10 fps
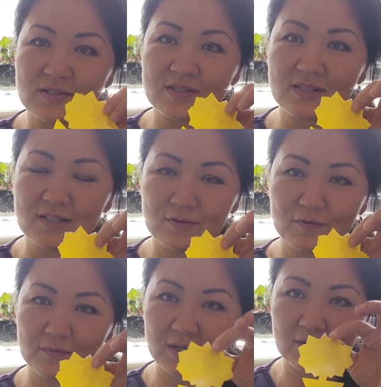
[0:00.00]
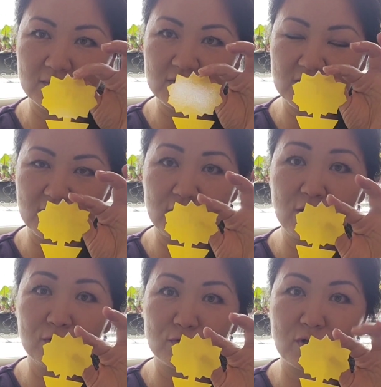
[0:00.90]
sticky
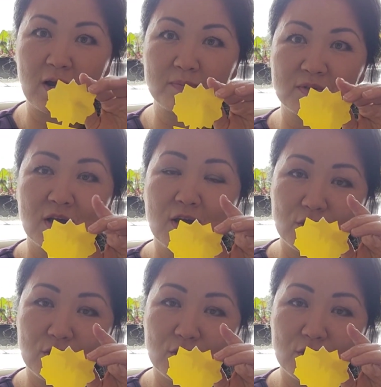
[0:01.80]
yellow traps,